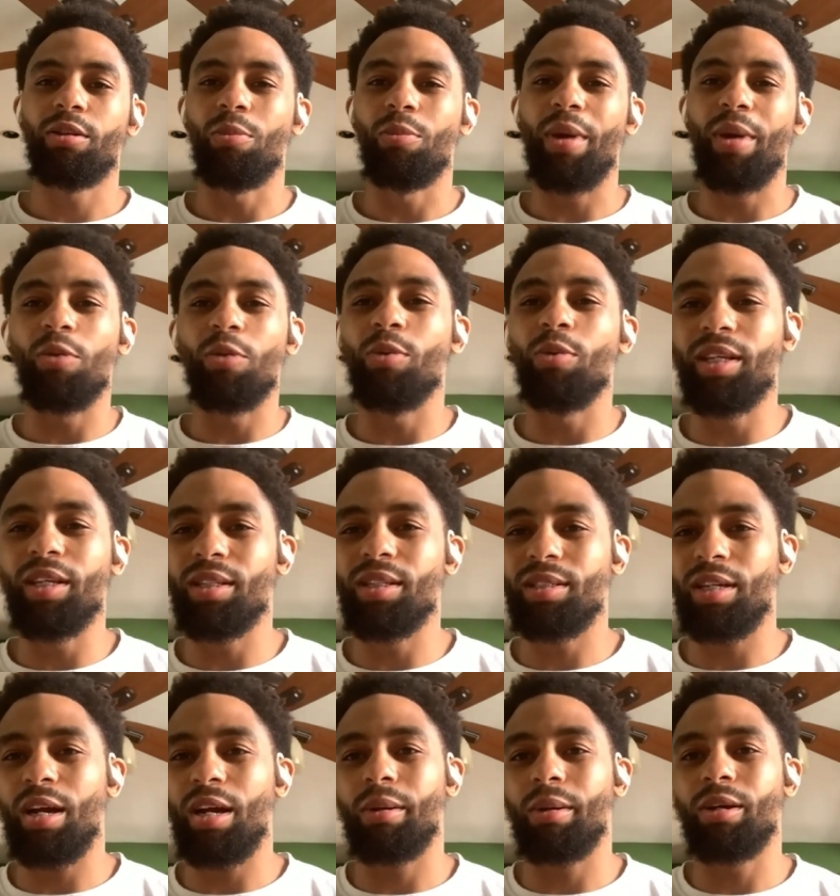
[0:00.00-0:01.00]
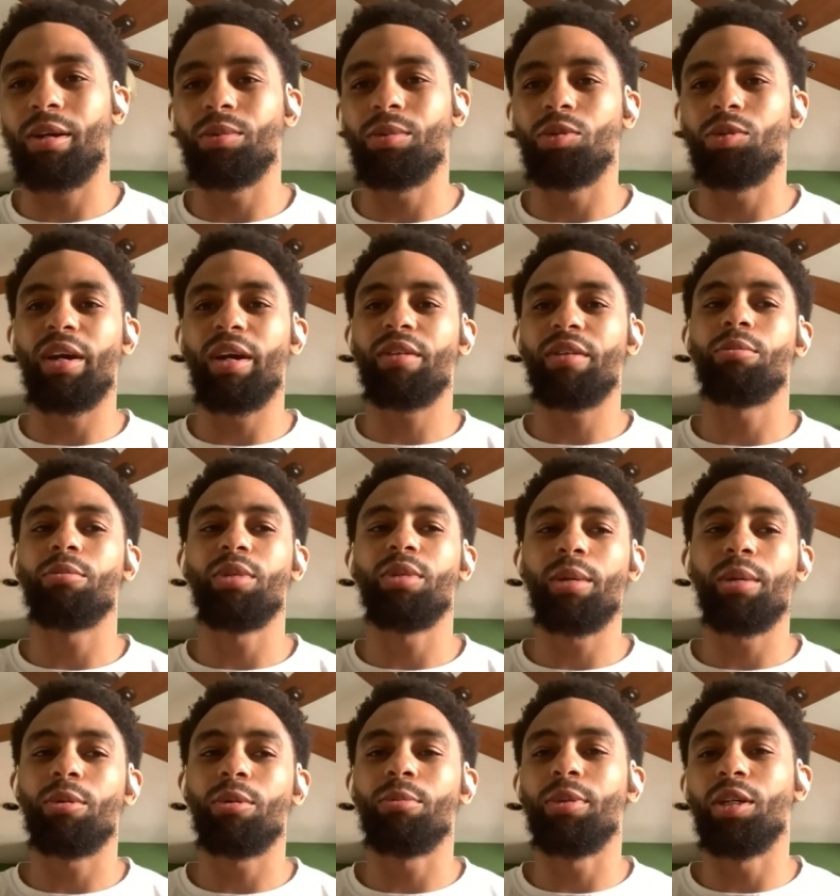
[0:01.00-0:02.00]
no matter when your time comes, you have to be
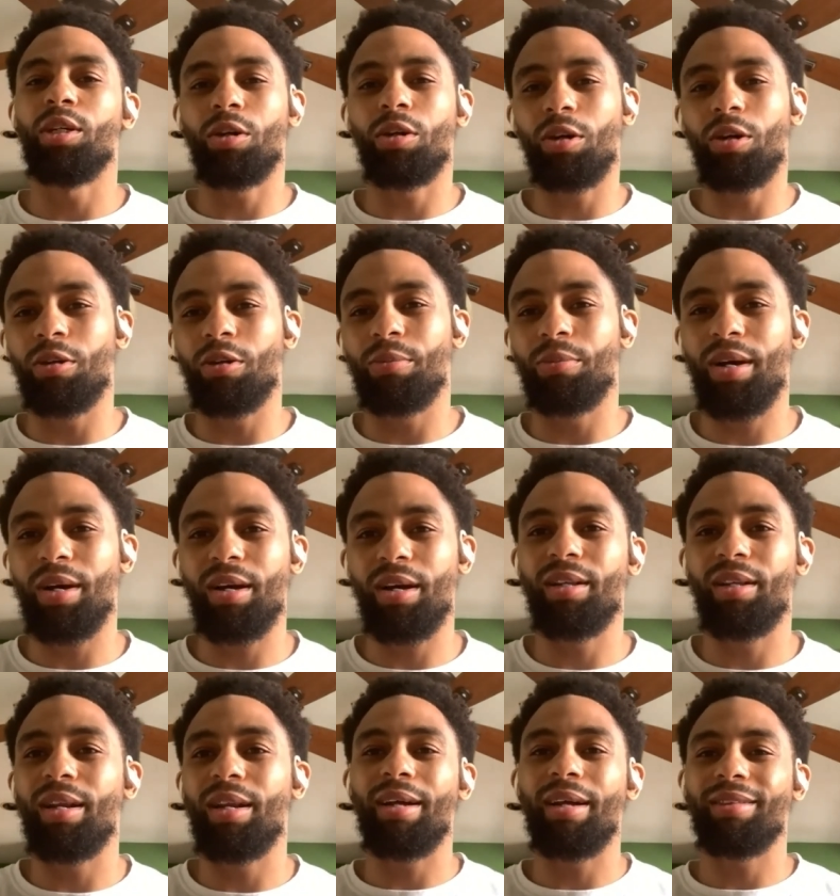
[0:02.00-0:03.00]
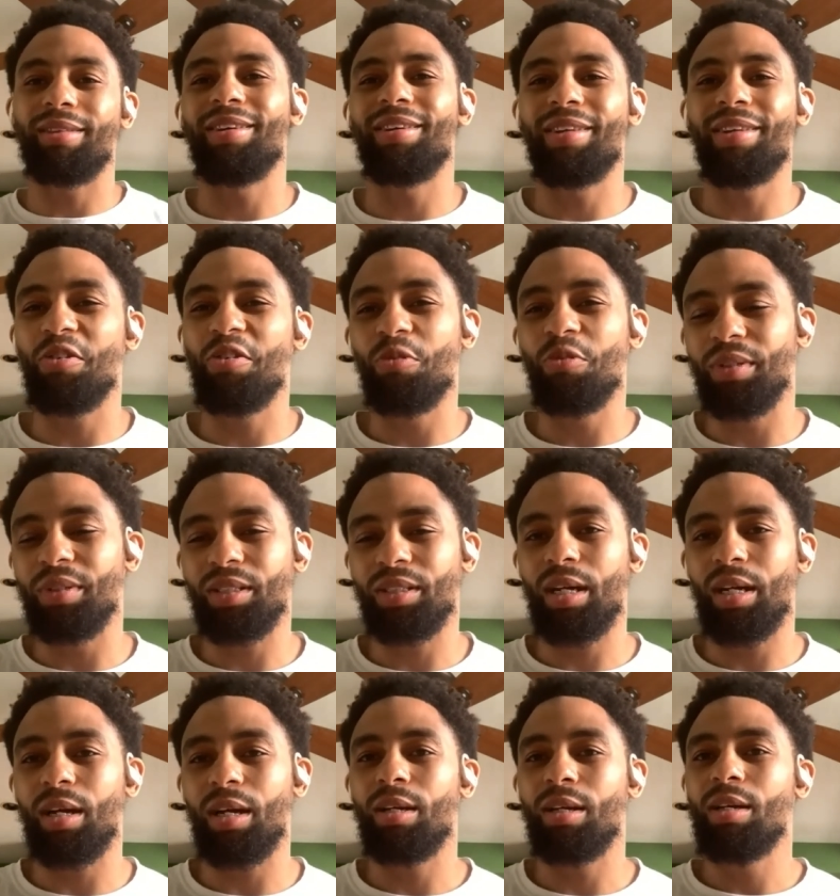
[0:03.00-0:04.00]
able to be called upon and knock down that open
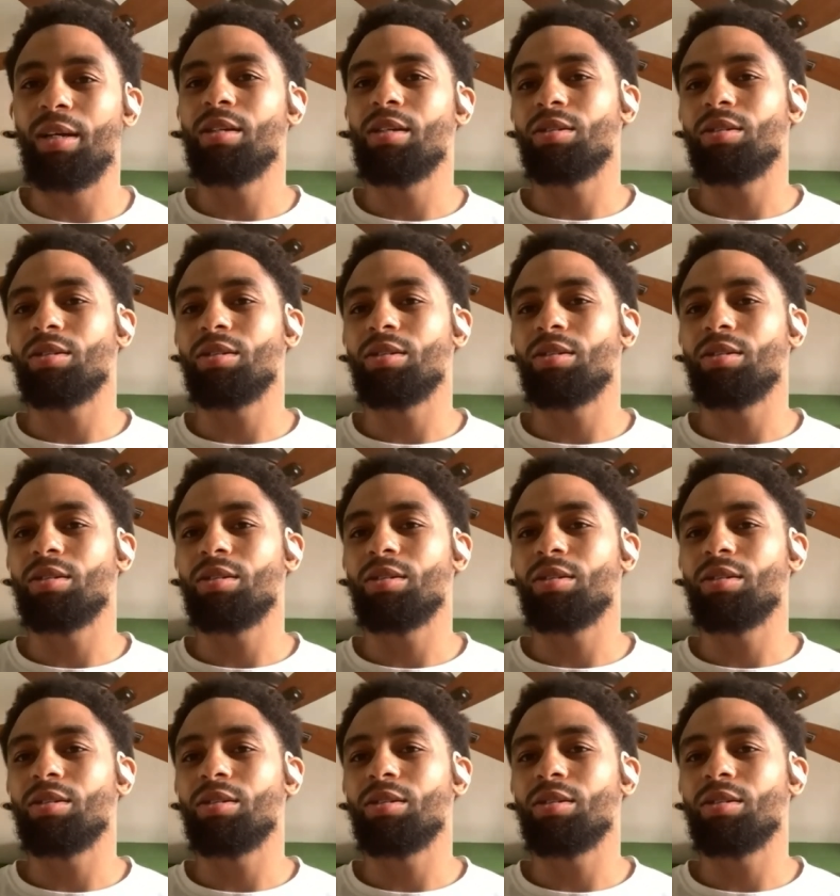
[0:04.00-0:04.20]
shot.